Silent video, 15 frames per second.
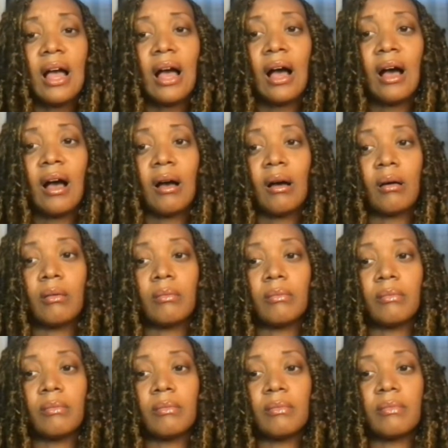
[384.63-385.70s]

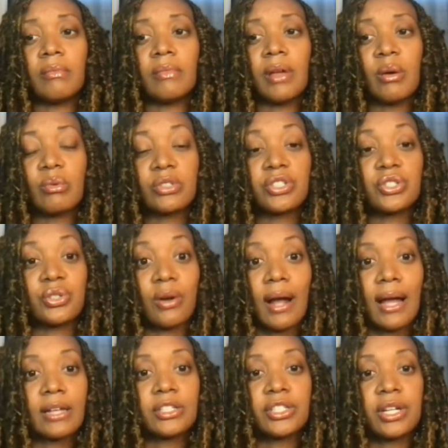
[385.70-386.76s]
um, it was
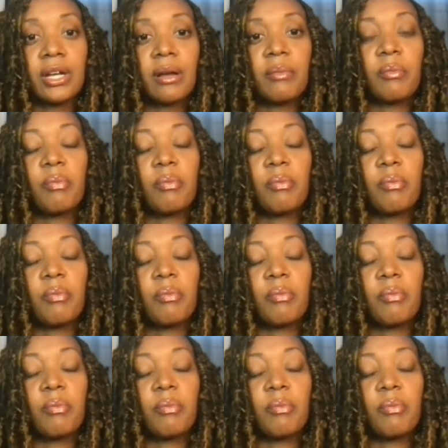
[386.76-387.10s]
tragic.